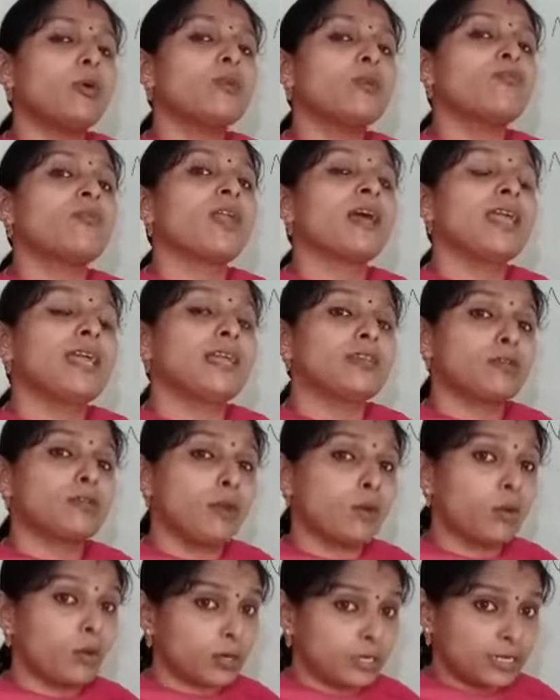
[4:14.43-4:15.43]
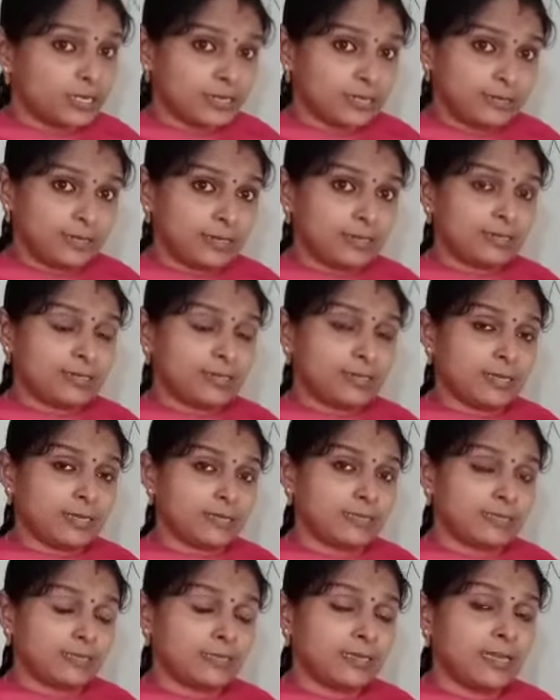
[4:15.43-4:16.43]
fly at long distances.
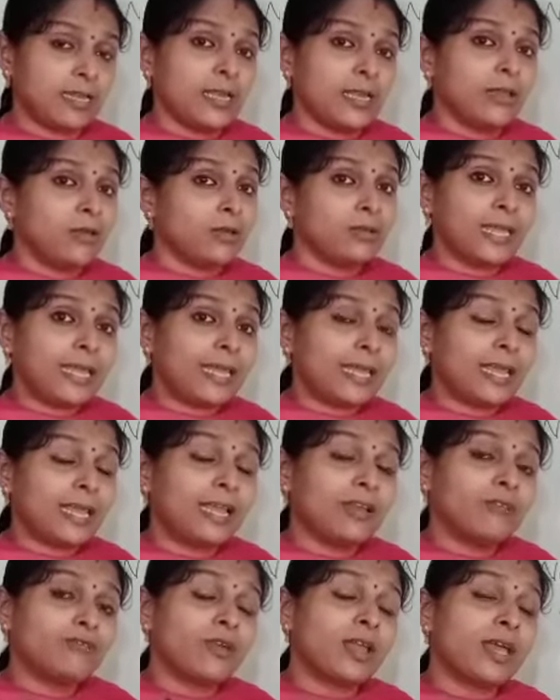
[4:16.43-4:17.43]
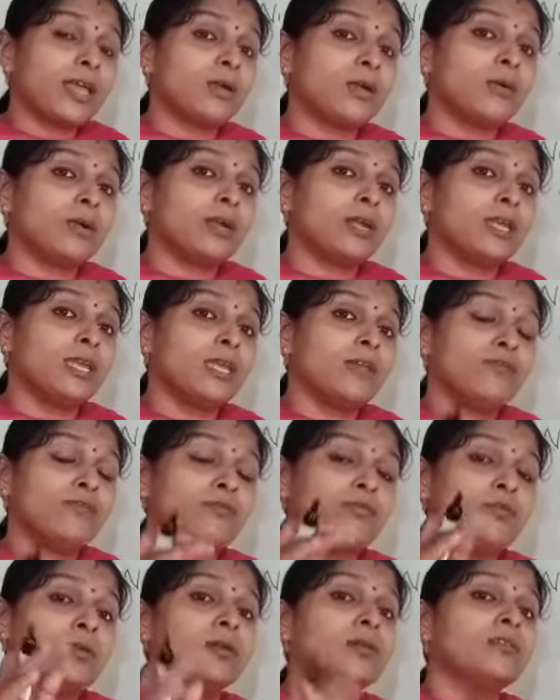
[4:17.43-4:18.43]
They can fly only
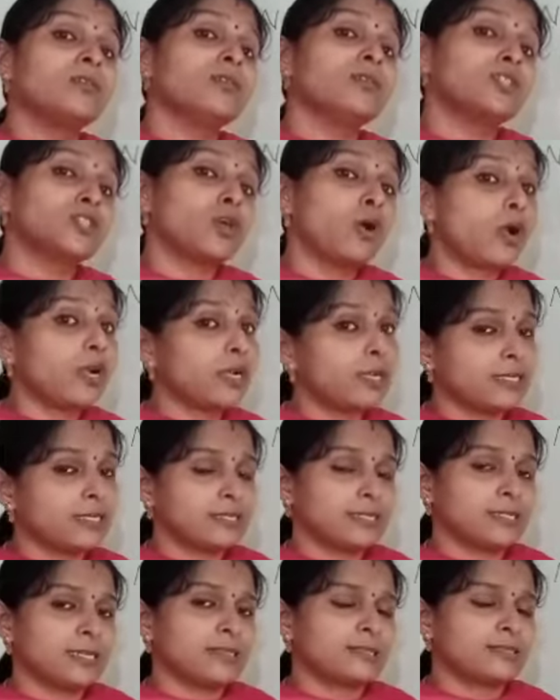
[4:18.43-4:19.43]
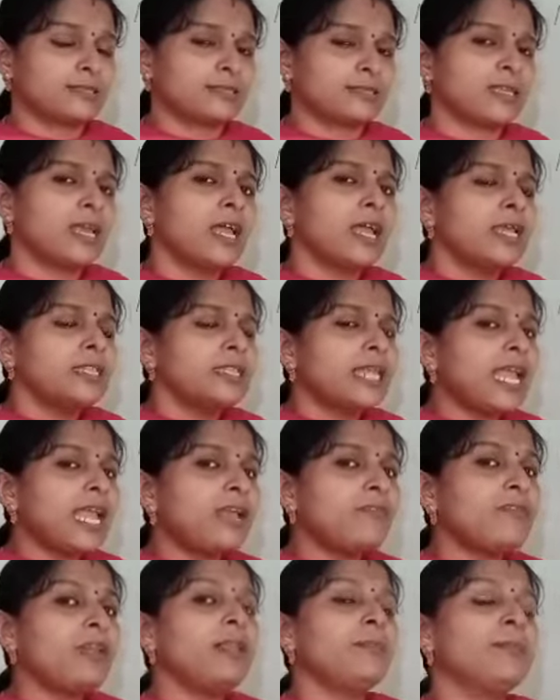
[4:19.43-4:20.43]
short distances.
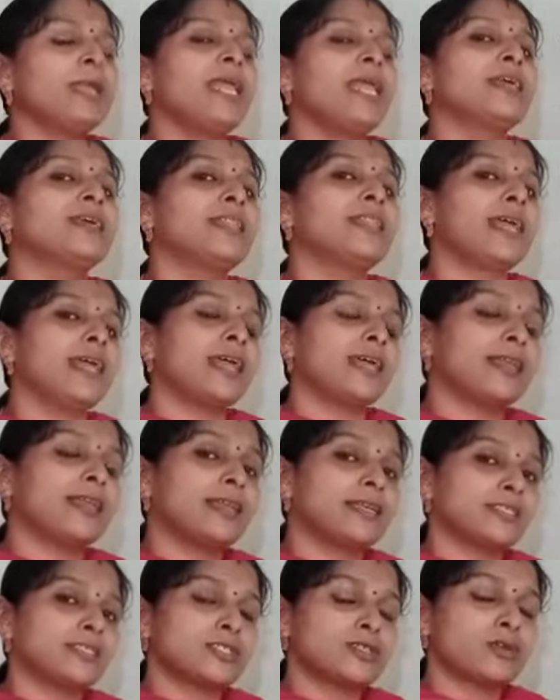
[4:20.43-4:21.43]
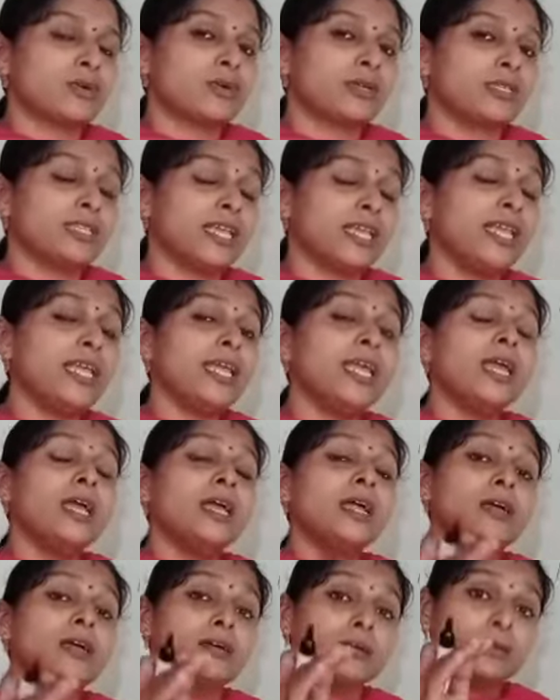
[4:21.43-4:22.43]
They will make their nest on the
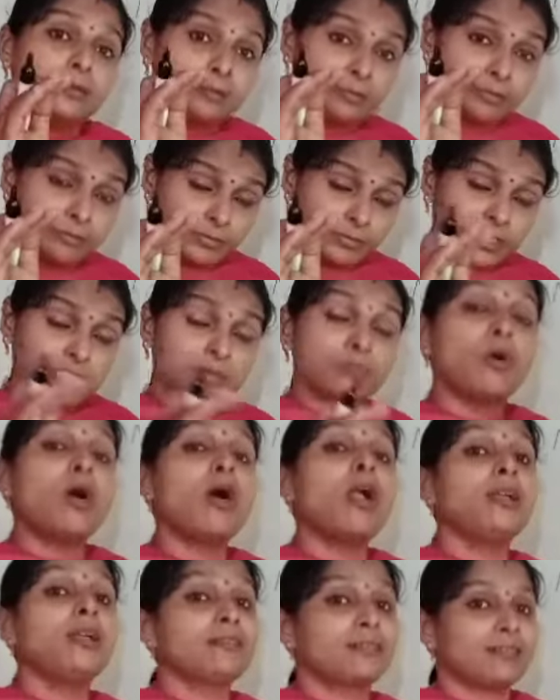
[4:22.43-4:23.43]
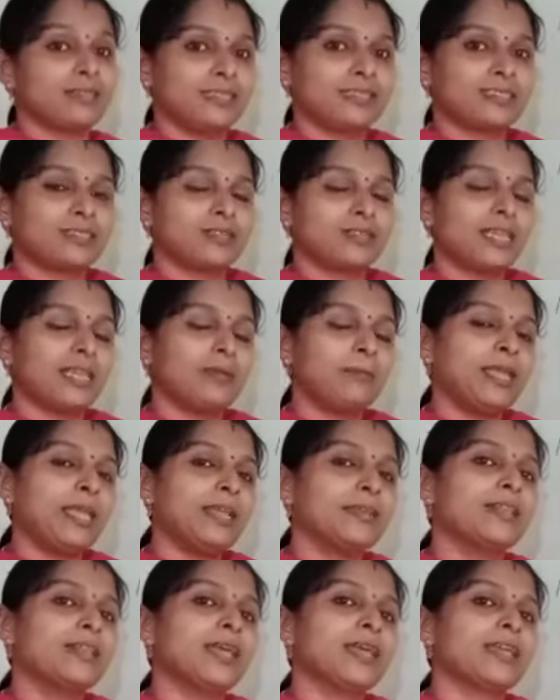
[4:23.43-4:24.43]
small trees. They
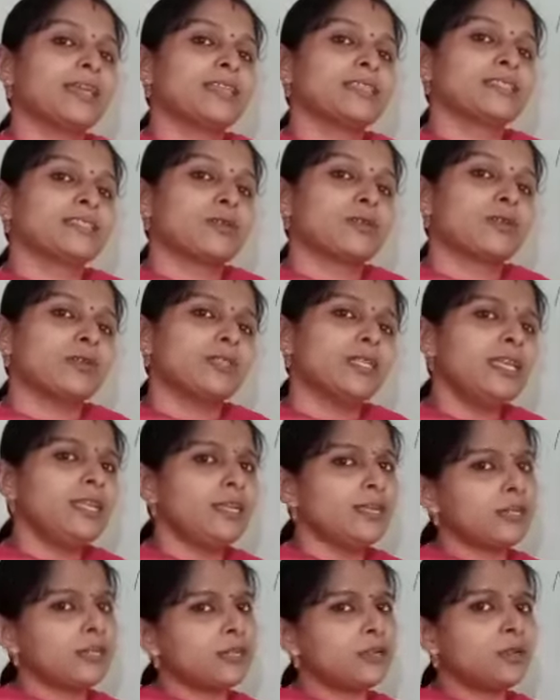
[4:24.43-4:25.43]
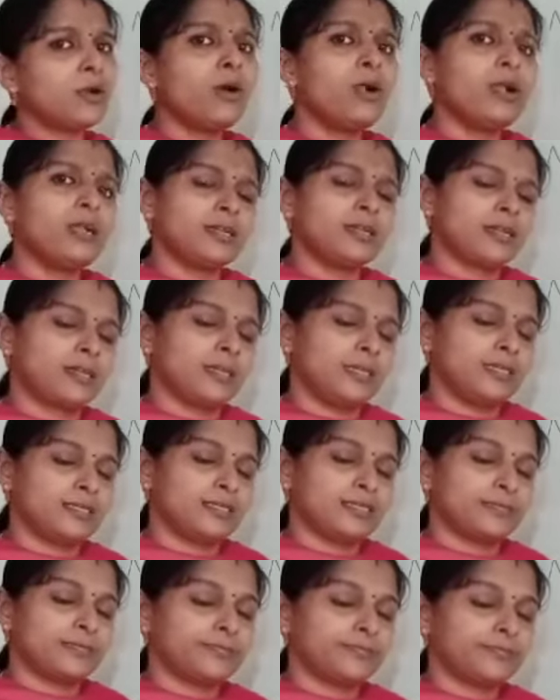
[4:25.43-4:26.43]
make their nest on the tall trees.